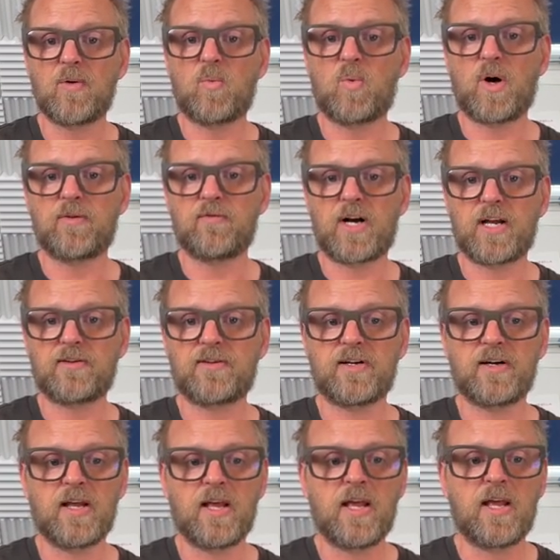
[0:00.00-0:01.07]
one right
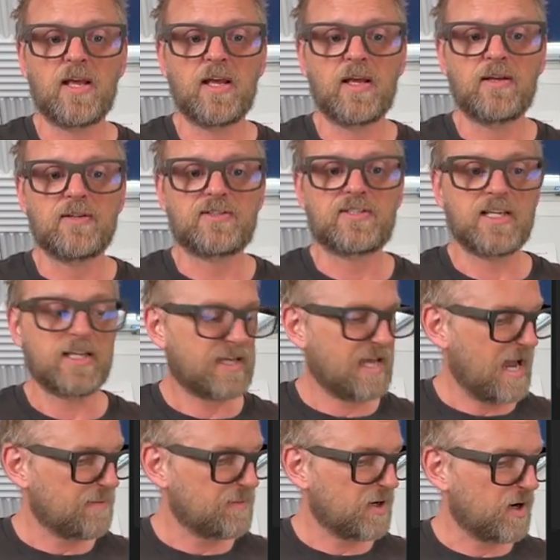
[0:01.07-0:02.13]
here. See,
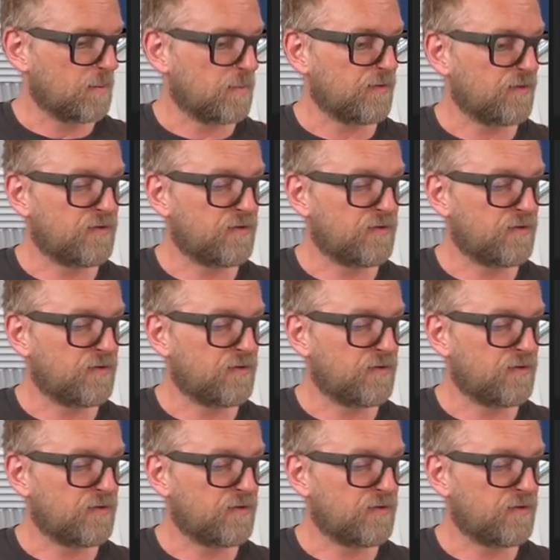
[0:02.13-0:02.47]
camera number